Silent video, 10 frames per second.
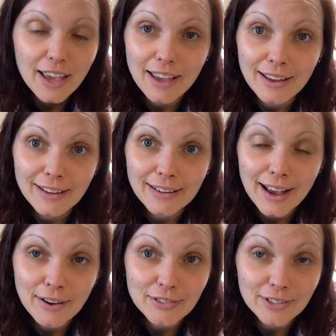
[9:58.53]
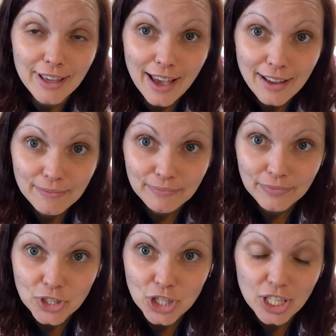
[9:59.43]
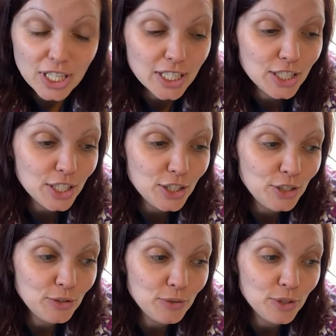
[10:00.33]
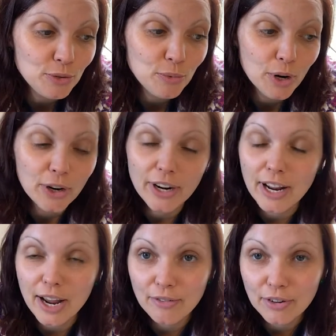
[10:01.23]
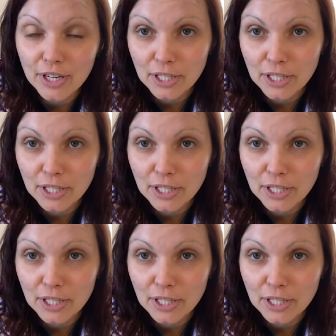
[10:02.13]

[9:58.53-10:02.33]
And after that, She continued to work on every